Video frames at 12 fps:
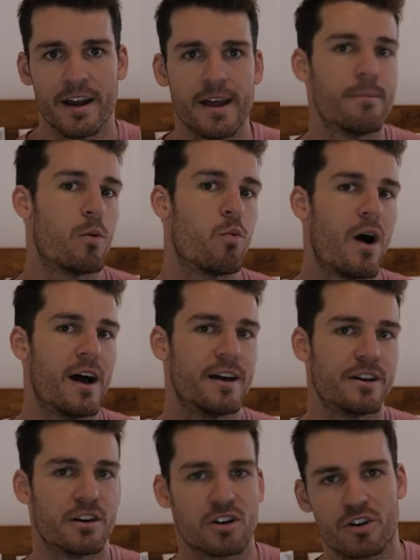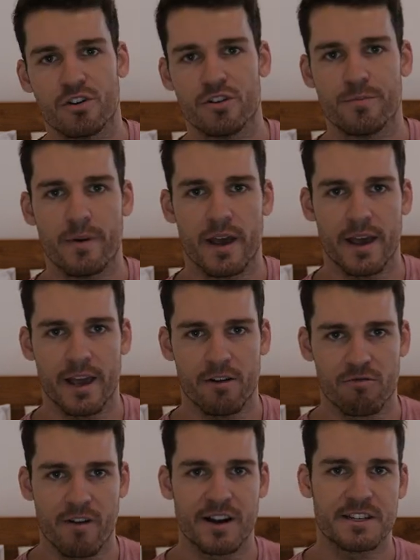Number one could be
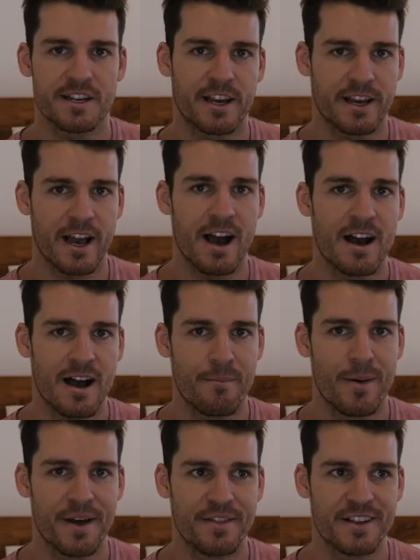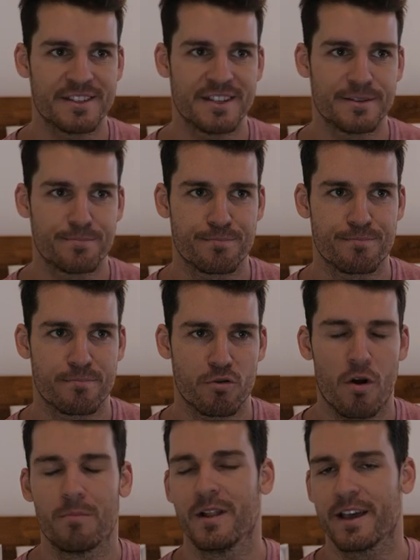renting a car, but this is
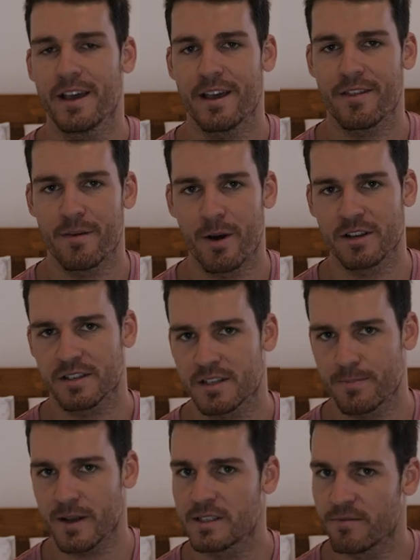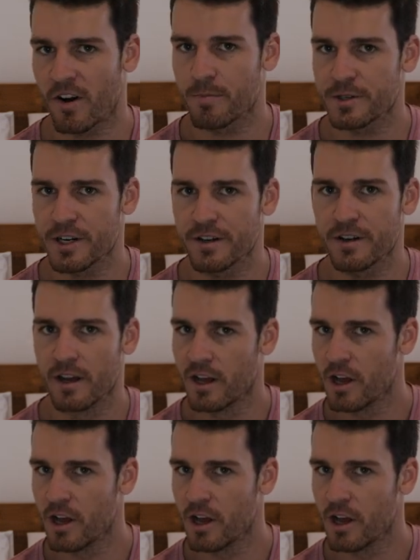probably the most expensive option.